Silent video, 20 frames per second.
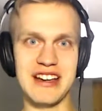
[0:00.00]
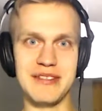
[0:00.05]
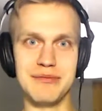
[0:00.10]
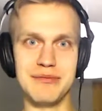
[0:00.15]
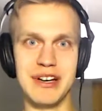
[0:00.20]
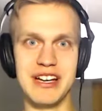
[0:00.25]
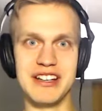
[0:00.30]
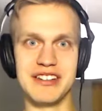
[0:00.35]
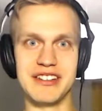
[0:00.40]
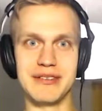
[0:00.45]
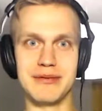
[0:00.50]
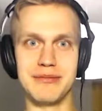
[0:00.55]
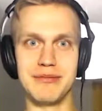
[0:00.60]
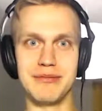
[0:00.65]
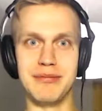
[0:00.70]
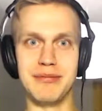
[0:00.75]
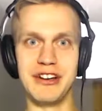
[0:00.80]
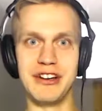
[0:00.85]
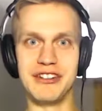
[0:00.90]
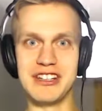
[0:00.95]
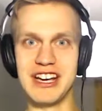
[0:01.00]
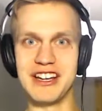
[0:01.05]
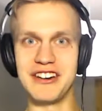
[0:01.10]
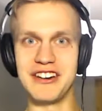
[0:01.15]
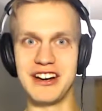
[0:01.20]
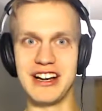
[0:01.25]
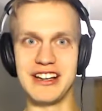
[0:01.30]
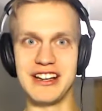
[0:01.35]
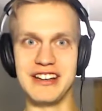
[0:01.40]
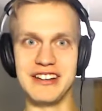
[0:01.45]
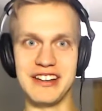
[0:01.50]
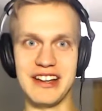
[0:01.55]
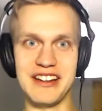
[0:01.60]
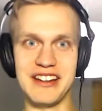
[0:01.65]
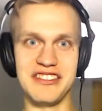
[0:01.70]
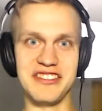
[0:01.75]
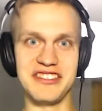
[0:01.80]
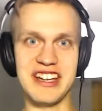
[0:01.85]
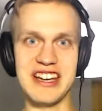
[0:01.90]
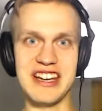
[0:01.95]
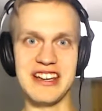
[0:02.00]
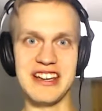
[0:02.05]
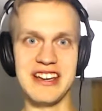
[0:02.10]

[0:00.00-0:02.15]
But on the other hand, as you say,